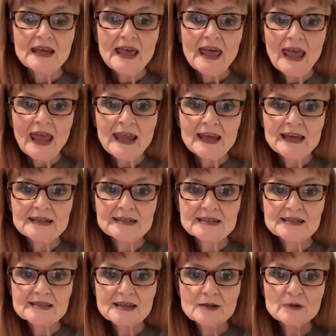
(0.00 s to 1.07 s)
and
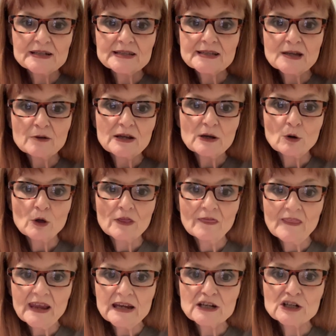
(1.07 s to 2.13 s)
see what is going on
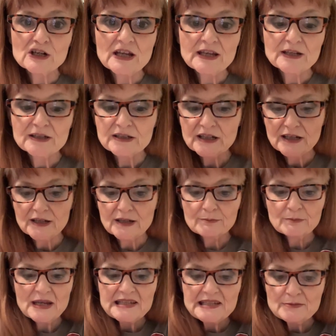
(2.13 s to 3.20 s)
there, and
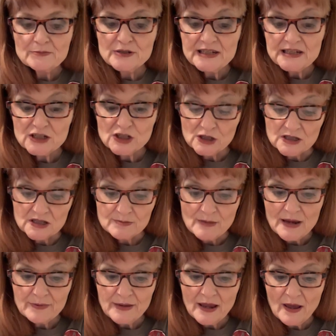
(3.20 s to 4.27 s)
make some predictions
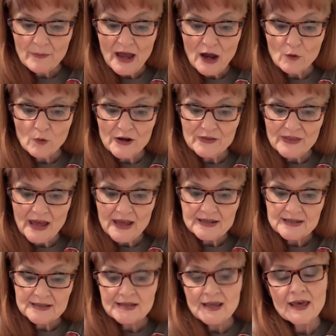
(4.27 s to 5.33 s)
maybe about where that
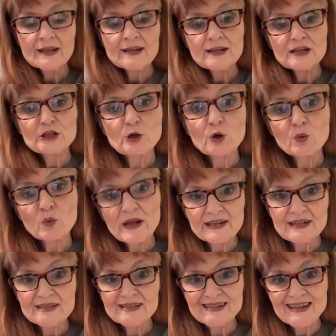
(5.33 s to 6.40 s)
is headed or what
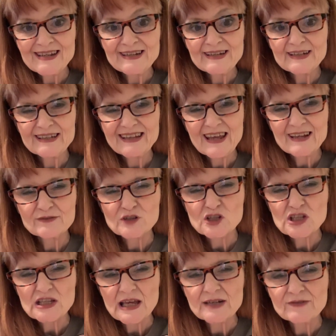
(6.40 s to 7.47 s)
is needed, kind
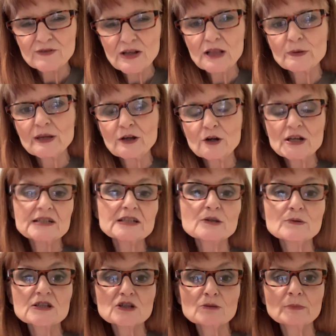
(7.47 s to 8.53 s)
of following our
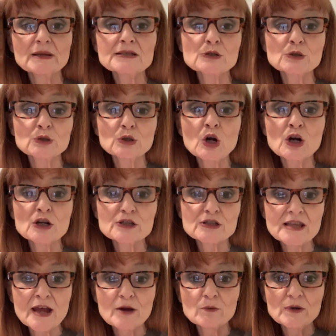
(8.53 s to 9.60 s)
intuition based on the cards
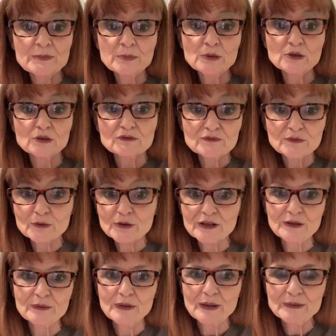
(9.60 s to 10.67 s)
that we pull for
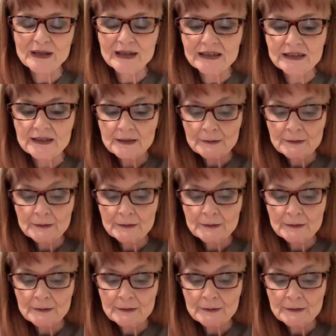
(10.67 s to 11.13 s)
you, okay?